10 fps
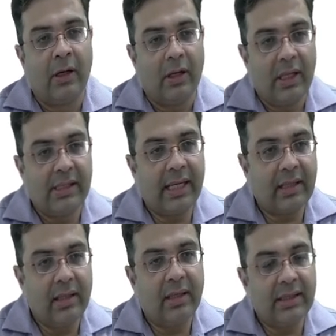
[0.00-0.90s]
is that
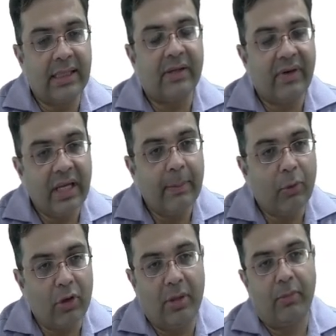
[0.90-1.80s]
clear that's a very
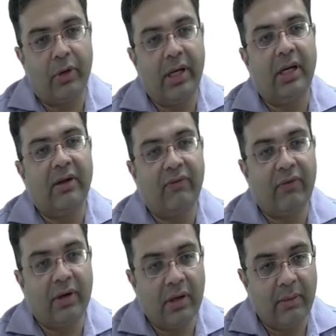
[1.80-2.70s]
important point if
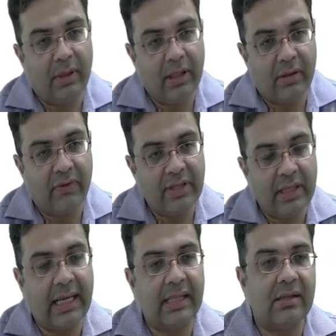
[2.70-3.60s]
uh,
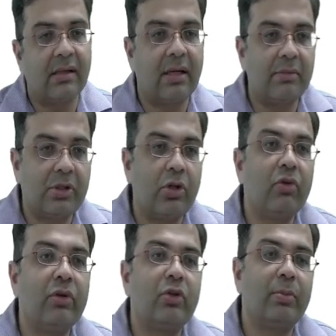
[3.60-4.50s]
esophageal cancer comes to you
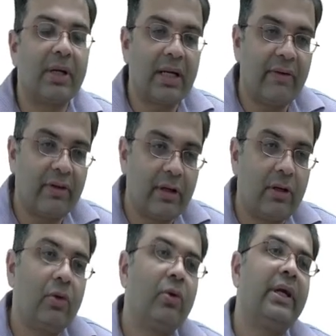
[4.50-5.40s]
with supraclavicular
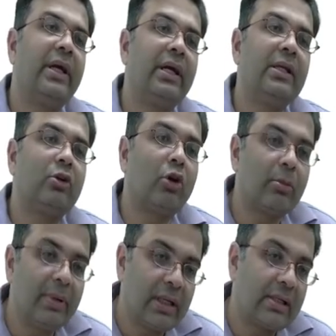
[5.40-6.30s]
node it is not
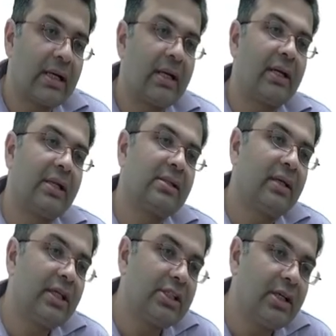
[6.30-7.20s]
metastatic it's a
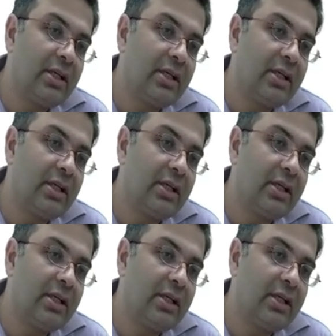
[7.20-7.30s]
regional